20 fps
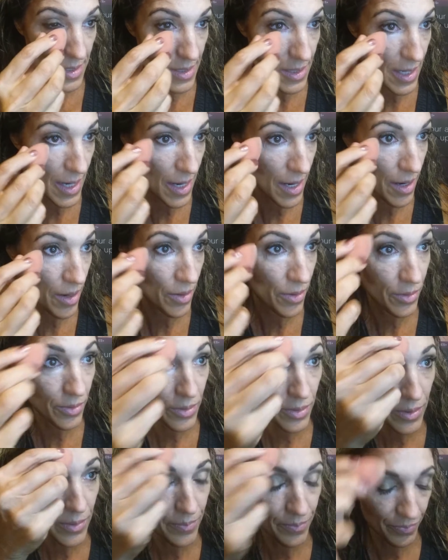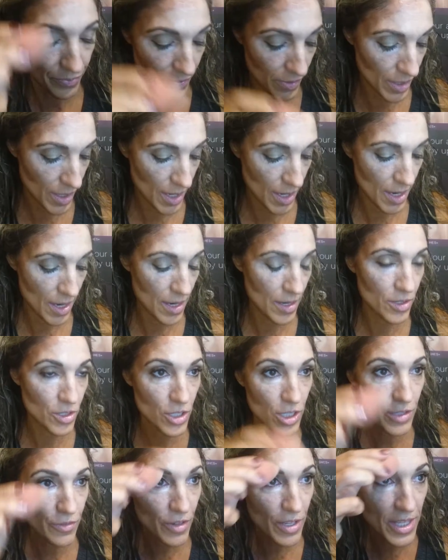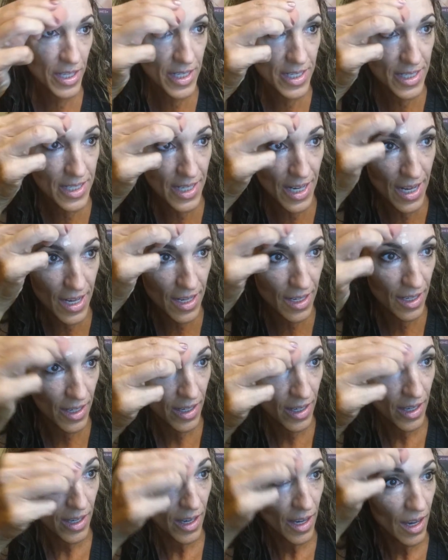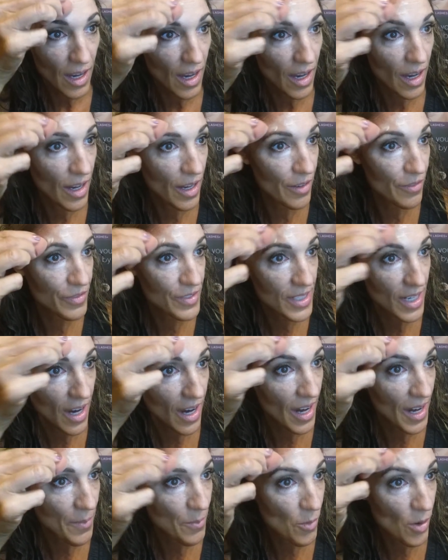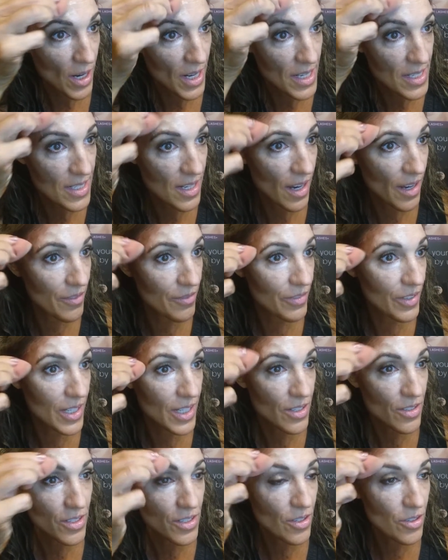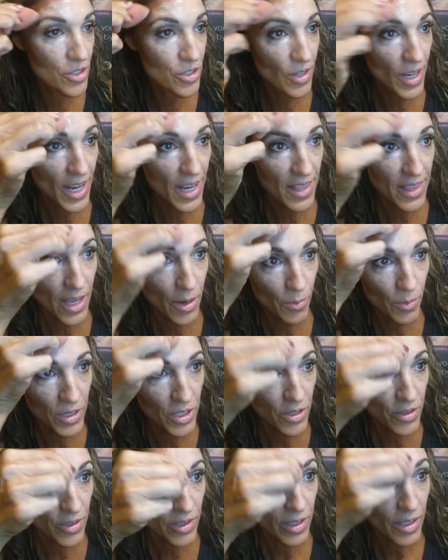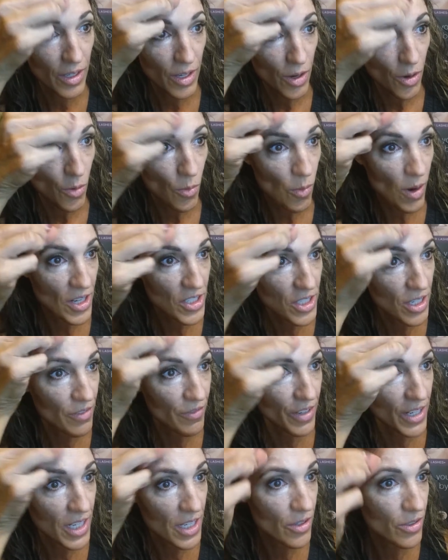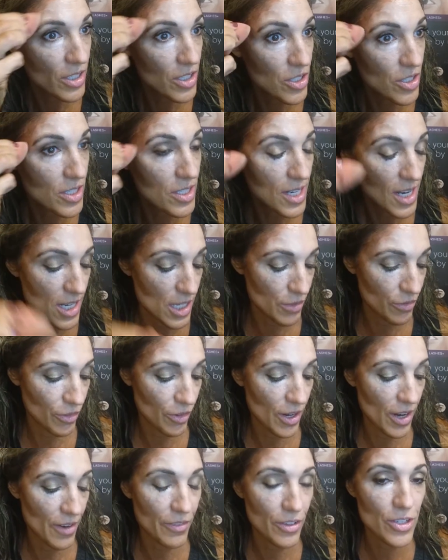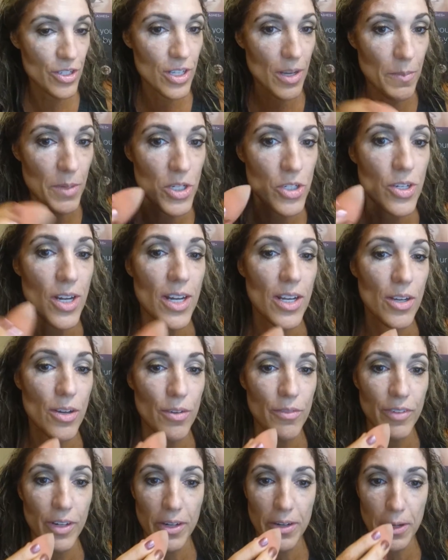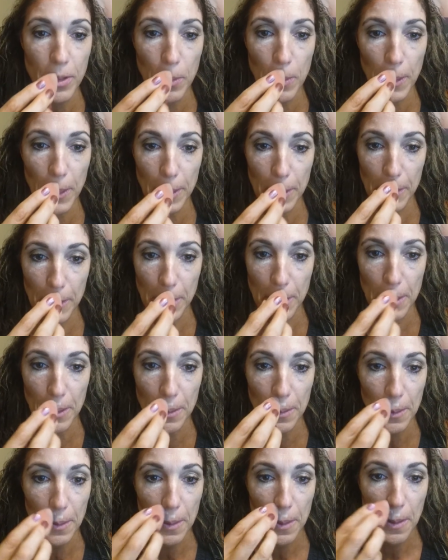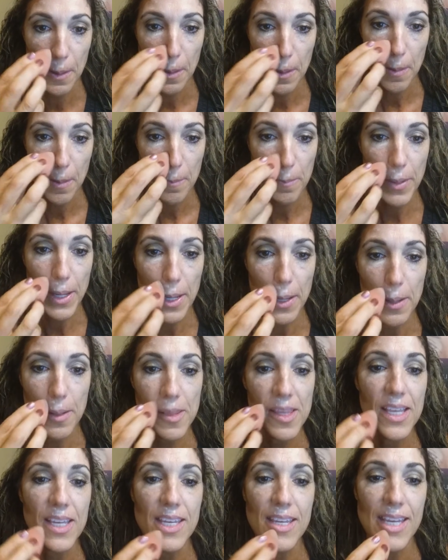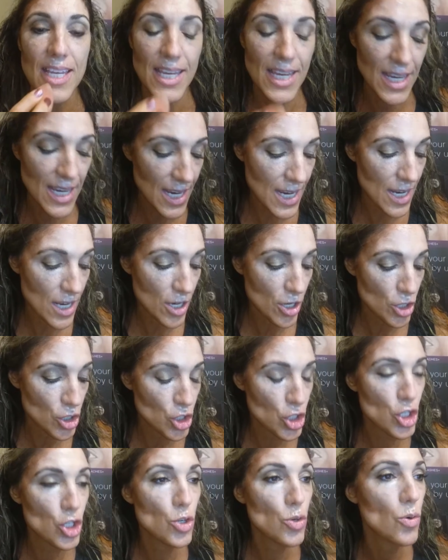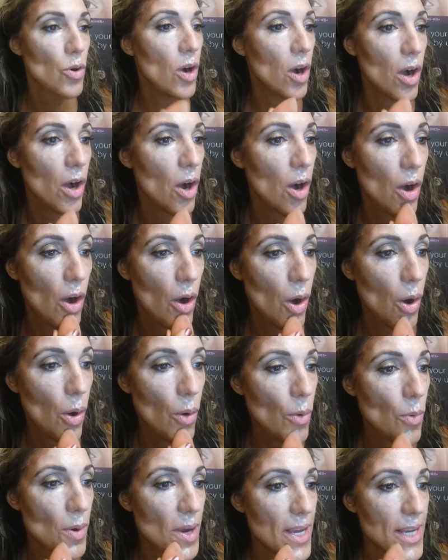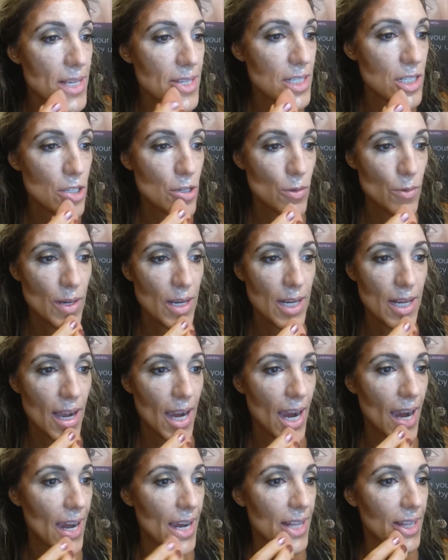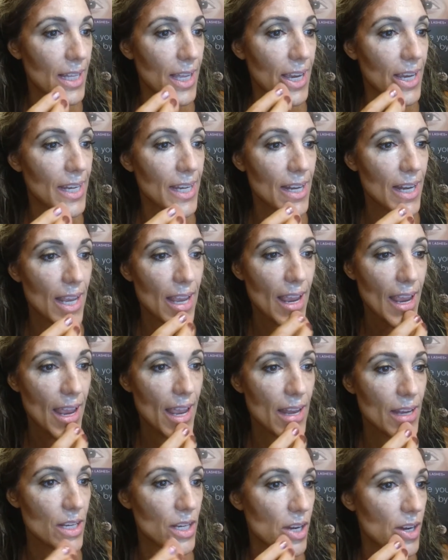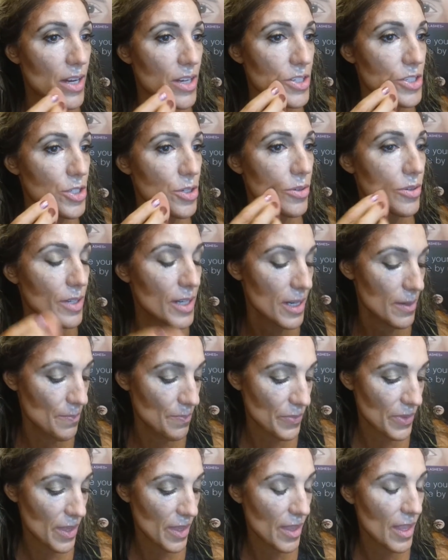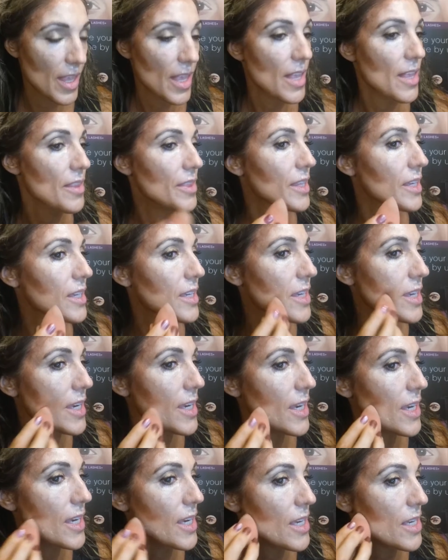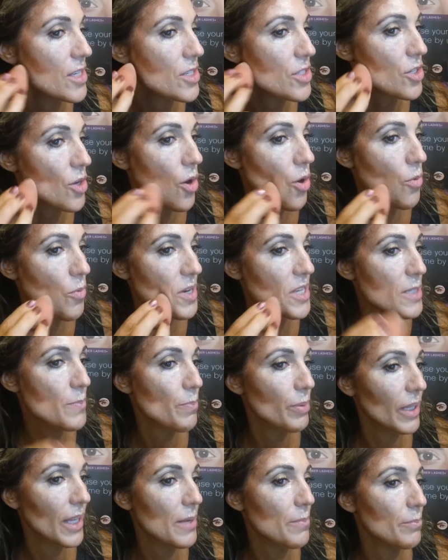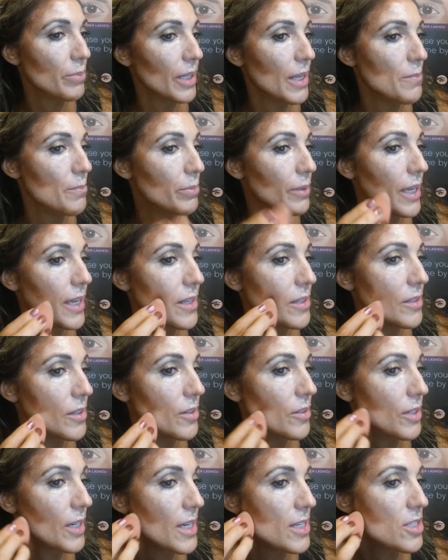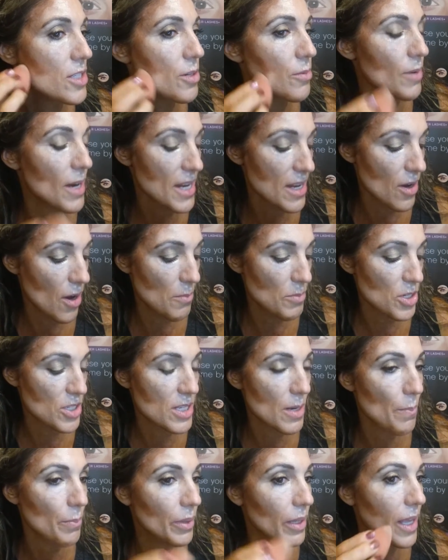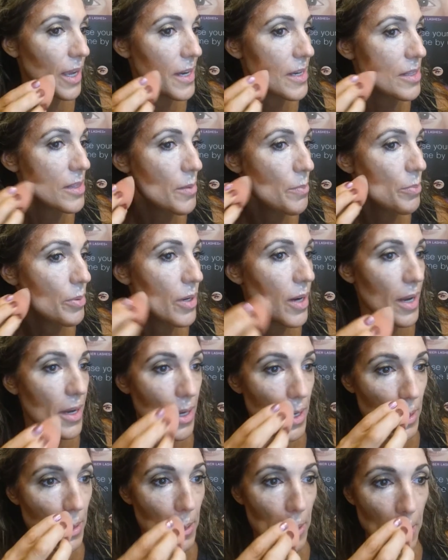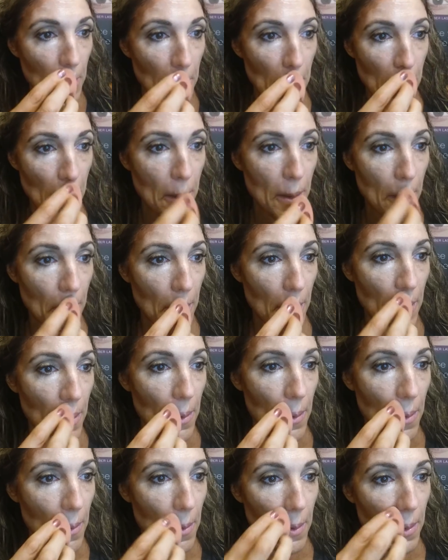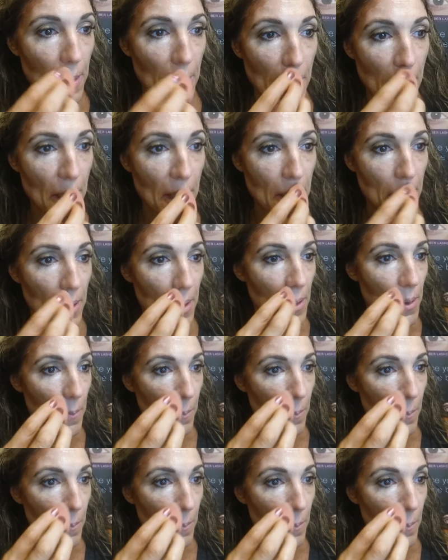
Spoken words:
down, okay? Just for the sake of time-wise on videos. Don't you hate that when you're watching a video and it just takes forever? So I'm gonna try to go very quickly here. But the key to always doing highlight and contouring, the key is always blend, blend, blend. Okay, so right now I'm just applying the product, okay?